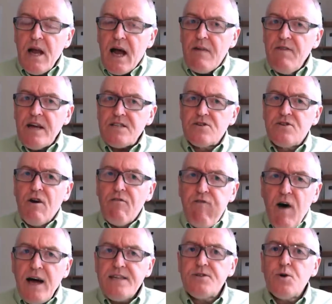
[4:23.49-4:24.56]
And that's got
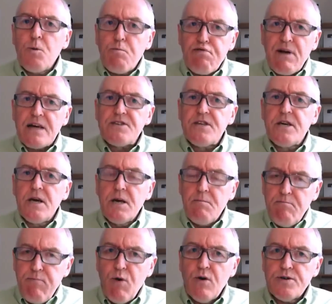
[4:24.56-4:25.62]
vital practical
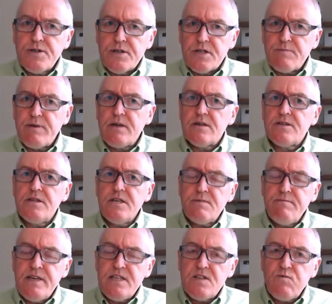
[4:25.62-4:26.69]
importance because this
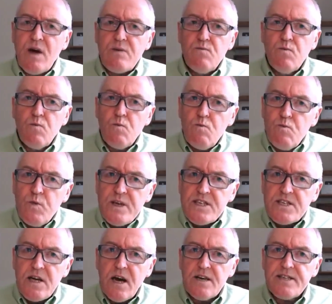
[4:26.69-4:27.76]
means when we
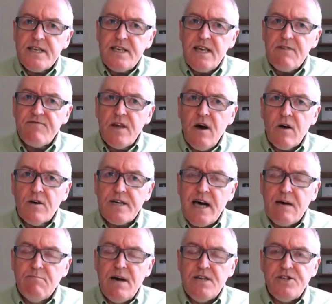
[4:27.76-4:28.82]
start to lift the
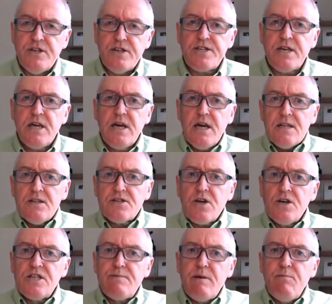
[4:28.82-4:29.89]
lockdown measures, there's
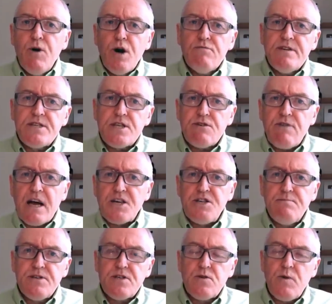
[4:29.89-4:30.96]
going to be more
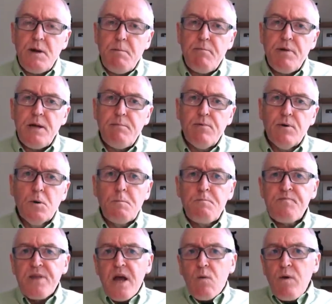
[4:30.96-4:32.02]
interaction between people.
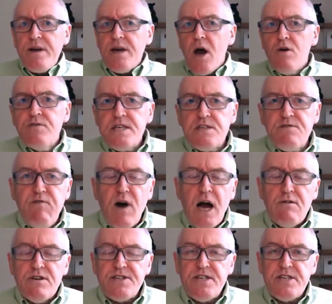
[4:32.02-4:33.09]
We know this
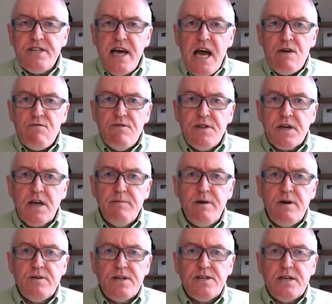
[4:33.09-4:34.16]
virus is there in the
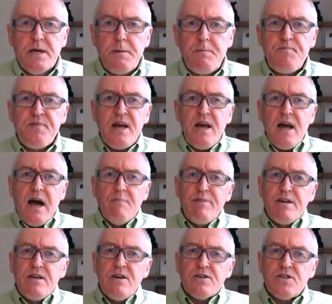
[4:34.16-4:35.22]
community. And
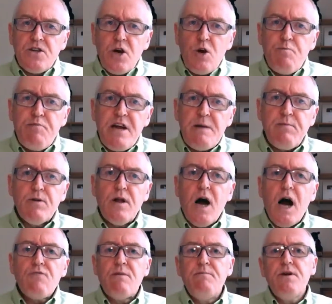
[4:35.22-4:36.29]
because so people
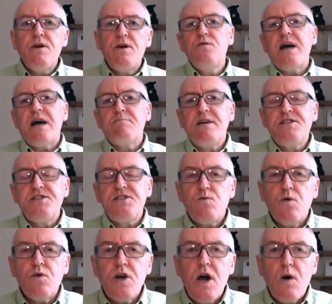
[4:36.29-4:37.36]
are immune, that means it
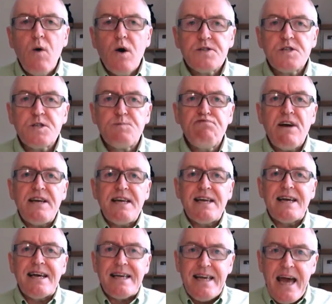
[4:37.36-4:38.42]
will go on
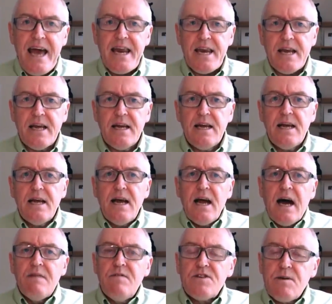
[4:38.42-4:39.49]
spreading again.
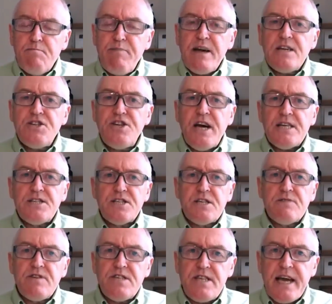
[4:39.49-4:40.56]
And there's a big chance
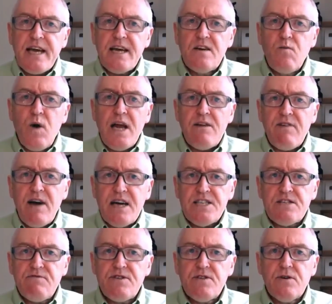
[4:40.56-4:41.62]
of a second wave
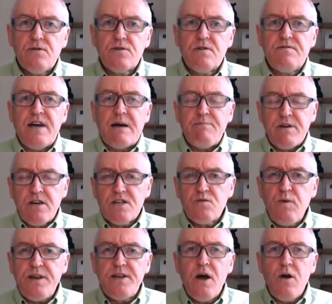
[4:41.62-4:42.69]
as a result of that because
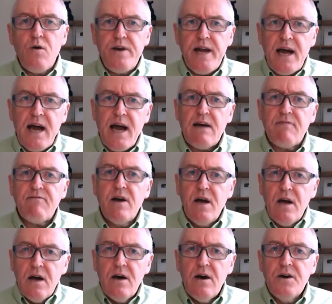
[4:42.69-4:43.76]
we don't yet have
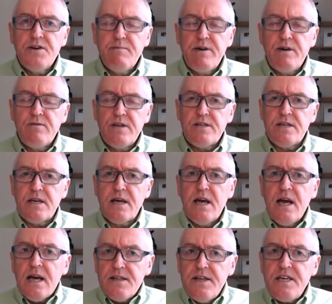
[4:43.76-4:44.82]
herd immunity.
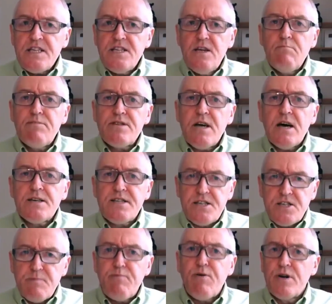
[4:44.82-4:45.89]
Me, These numbers are
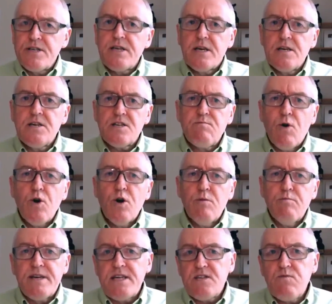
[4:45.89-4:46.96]
disappointingly small,
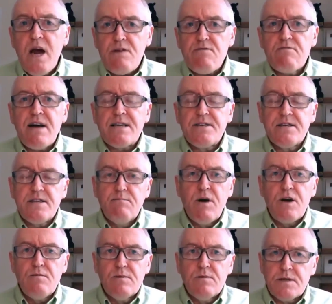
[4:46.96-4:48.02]
but it's where we're at at the
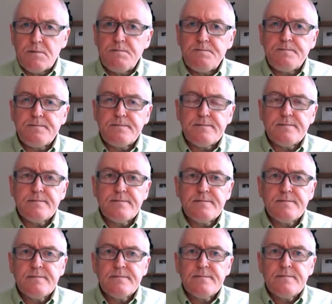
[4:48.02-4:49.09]
moment. Let me jump in
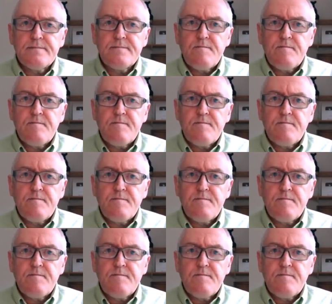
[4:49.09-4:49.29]
really quick.